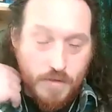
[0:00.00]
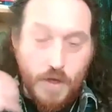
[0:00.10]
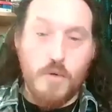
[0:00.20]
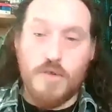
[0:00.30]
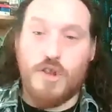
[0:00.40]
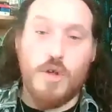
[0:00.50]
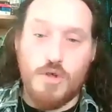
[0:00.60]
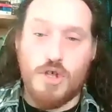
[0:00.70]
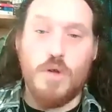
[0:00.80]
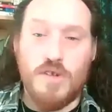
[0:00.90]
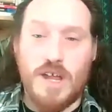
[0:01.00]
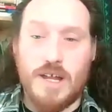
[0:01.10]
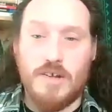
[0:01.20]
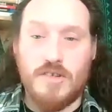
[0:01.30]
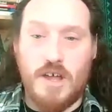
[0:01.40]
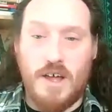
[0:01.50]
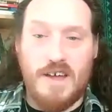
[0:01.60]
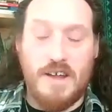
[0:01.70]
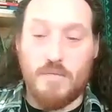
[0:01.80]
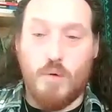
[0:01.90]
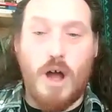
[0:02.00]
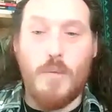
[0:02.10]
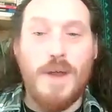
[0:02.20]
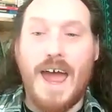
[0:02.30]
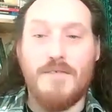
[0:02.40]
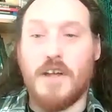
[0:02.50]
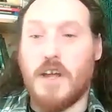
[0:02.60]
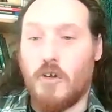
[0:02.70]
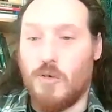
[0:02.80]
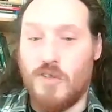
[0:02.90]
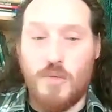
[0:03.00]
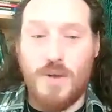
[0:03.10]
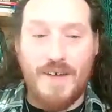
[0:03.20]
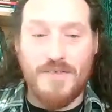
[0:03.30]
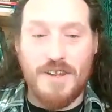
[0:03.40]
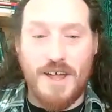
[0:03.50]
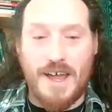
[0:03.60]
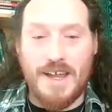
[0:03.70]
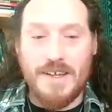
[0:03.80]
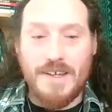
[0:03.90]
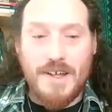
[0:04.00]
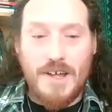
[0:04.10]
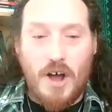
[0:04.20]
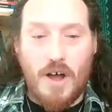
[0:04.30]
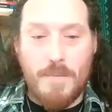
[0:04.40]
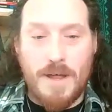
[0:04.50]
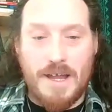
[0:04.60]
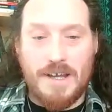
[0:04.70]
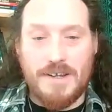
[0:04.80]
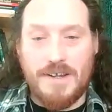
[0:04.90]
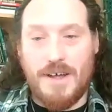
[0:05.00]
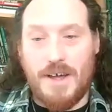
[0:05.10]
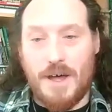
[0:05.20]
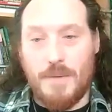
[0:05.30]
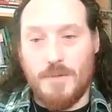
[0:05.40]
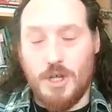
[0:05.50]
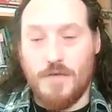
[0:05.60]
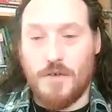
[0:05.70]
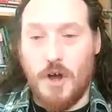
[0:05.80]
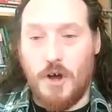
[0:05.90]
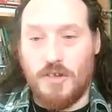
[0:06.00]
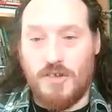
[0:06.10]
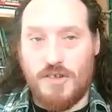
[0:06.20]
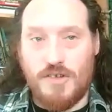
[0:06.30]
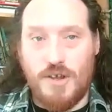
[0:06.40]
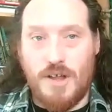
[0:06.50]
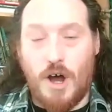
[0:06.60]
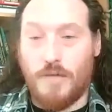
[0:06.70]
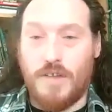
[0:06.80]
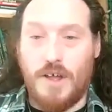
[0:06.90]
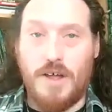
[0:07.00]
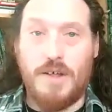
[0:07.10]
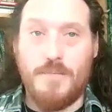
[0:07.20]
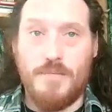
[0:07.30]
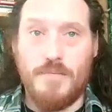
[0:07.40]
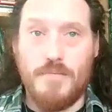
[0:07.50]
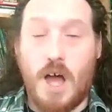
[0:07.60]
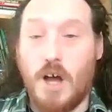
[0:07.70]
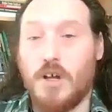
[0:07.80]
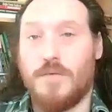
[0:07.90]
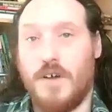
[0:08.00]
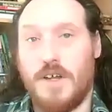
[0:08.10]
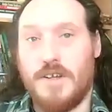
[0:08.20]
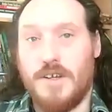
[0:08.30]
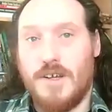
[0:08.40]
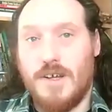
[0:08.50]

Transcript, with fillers: those two shootings uh, is why we have the gun laws we have today. I mean, um, you've got, after Hungerford,